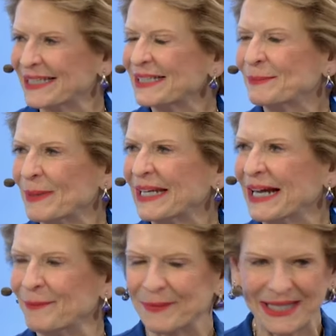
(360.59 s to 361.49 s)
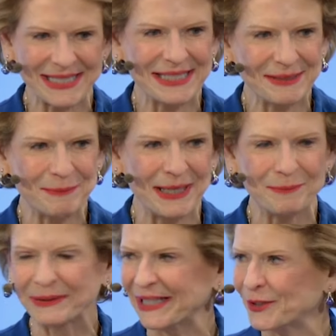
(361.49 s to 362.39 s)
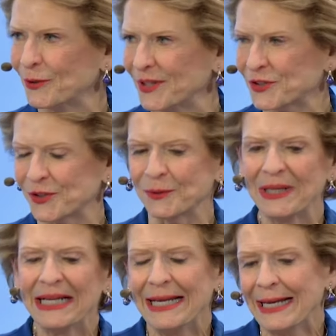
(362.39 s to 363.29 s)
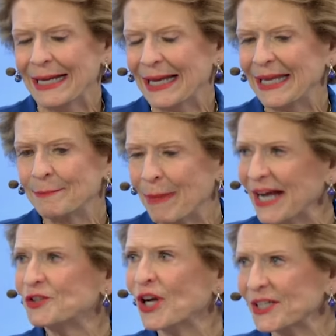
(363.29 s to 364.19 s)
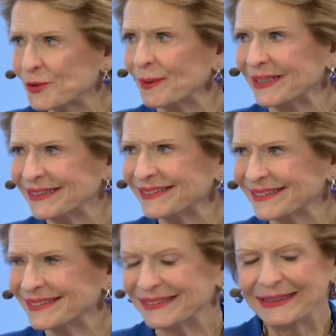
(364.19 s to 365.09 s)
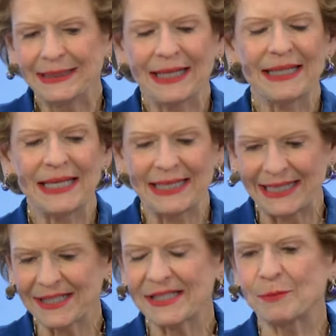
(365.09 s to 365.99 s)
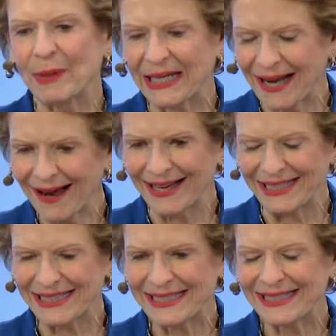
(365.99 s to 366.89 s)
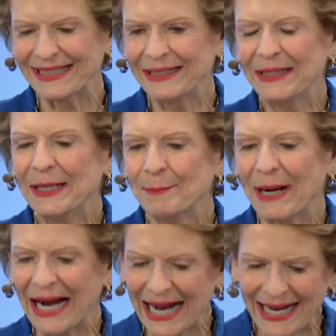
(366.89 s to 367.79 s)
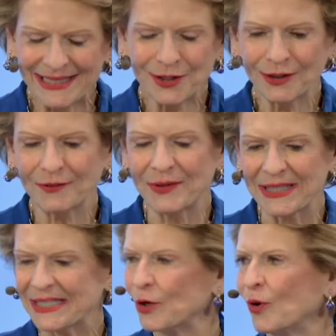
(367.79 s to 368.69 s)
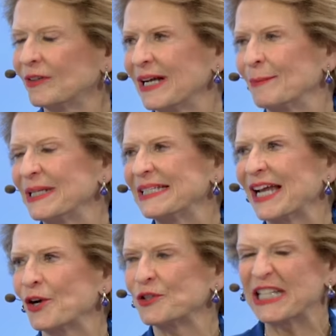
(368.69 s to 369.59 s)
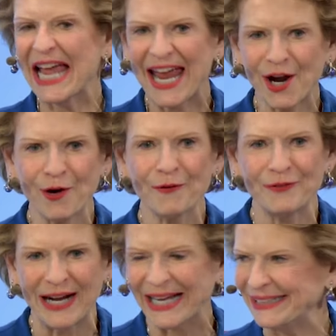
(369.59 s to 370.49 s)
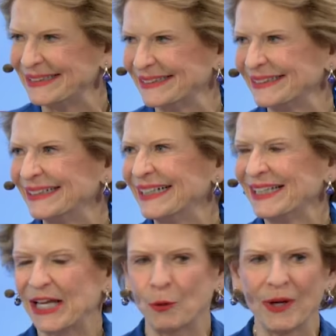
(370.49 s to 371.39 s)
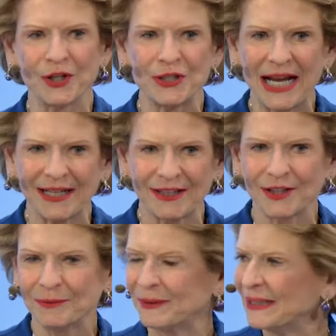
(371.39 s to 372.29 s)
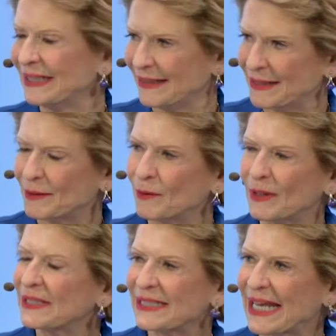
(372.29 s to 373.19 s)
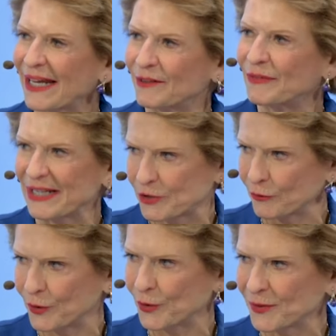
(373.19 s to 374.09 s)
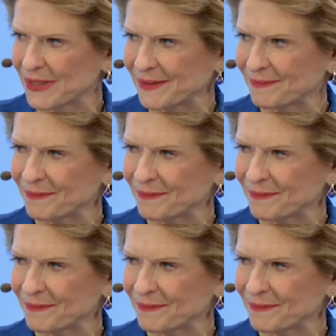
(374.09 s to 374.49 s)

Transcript: has become this big political issue. In my judgment, it is because behind all of this, the oil companies are terrified that we are not going to stay on fossil fuels.